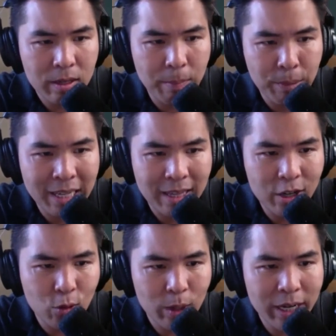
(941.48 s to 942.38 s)

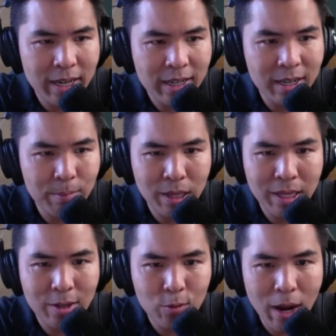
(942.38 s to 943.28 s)
completely green and
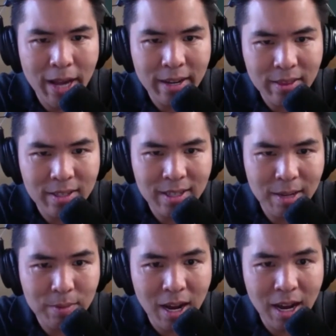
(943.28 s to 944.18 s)
completely red at the
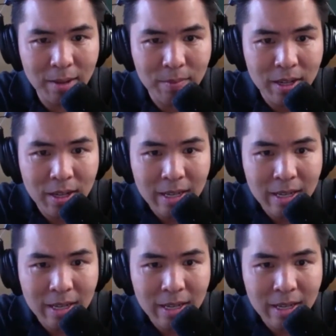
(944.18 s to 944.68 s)
same time